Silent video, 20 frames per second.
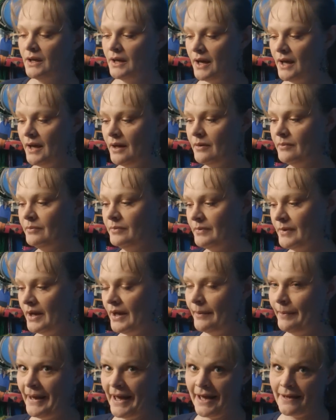
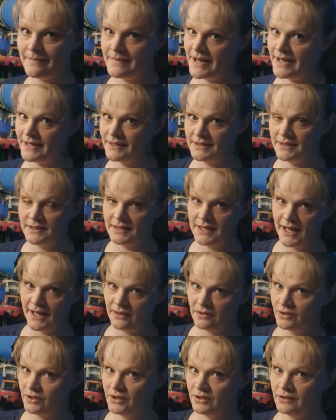I pack my
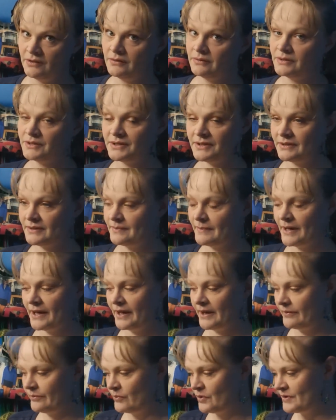detangler, which is
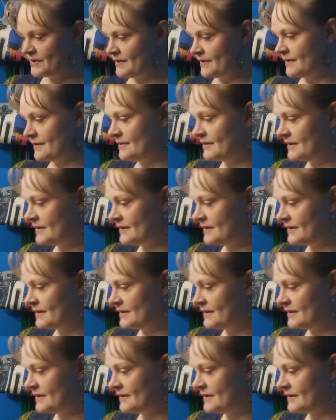my Brazilian